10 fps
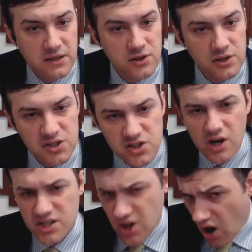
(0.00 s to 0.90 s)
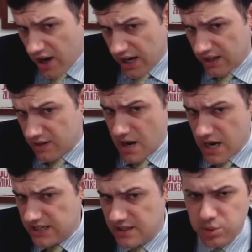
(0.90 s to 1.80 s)
So to start targeting the
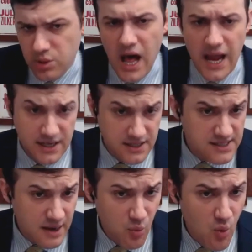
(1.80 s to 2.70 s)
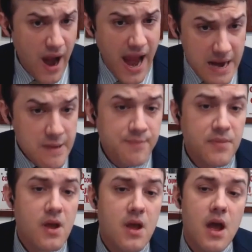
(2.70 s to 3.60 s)
money supply in some way.
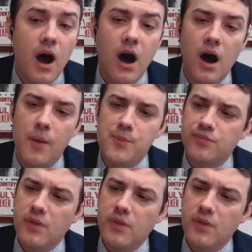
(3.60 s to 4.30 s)
And